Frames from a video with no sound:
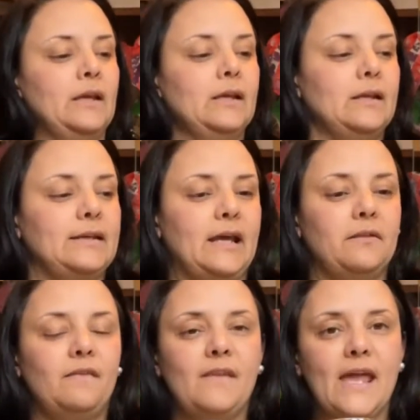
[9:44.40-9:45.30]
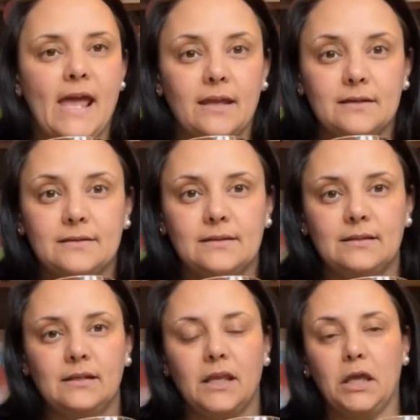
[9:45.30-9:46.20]
Now
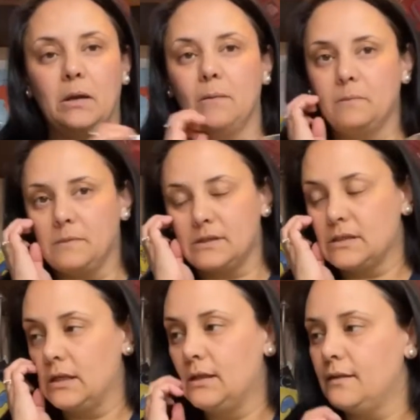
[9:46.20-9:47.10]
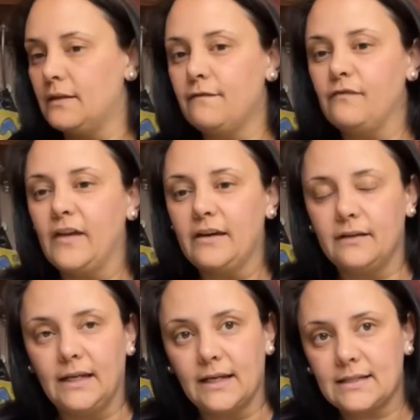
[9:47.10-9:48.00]
next comes the
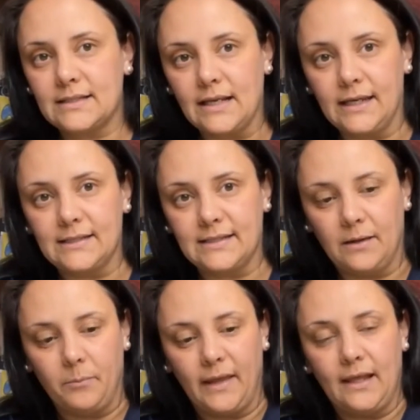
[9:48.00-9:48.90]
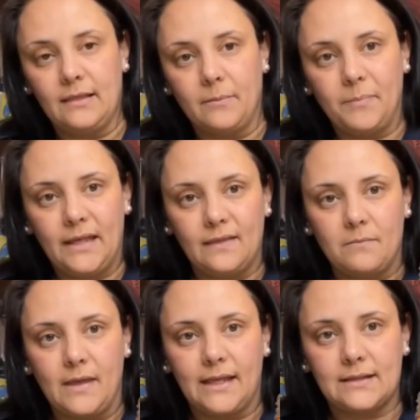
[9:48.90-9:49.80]
very exciting bit, the bit
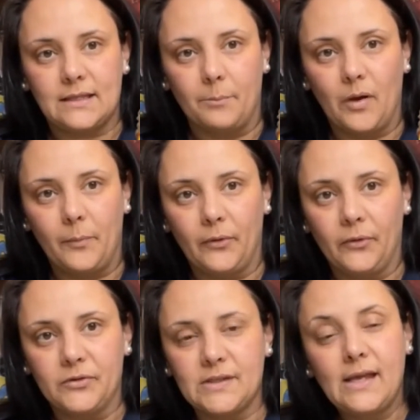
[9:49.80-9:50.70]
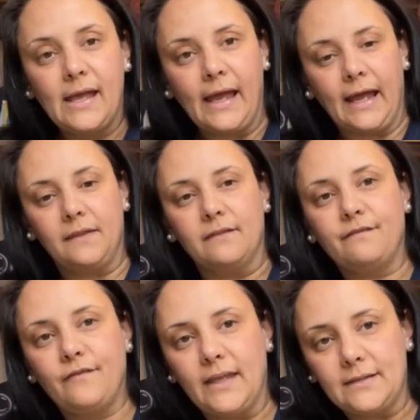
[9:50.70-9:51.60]
that makes the bubbles and the
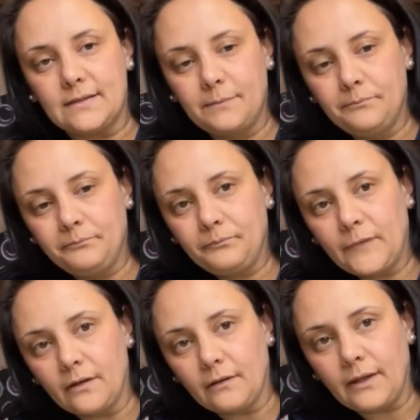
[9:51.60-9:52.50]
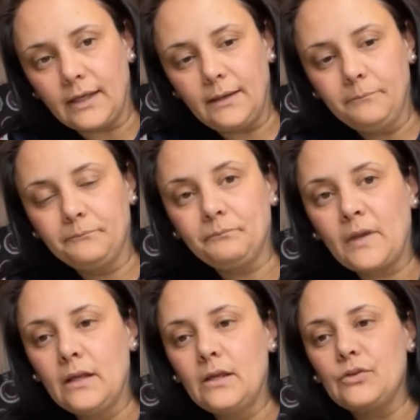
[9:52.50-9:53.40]
fizz. Okay,
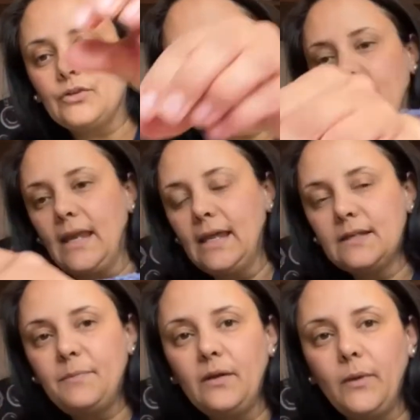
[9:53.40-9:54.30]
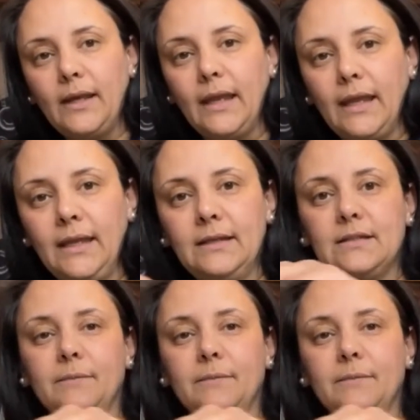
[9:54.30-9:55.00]
so the next bit we need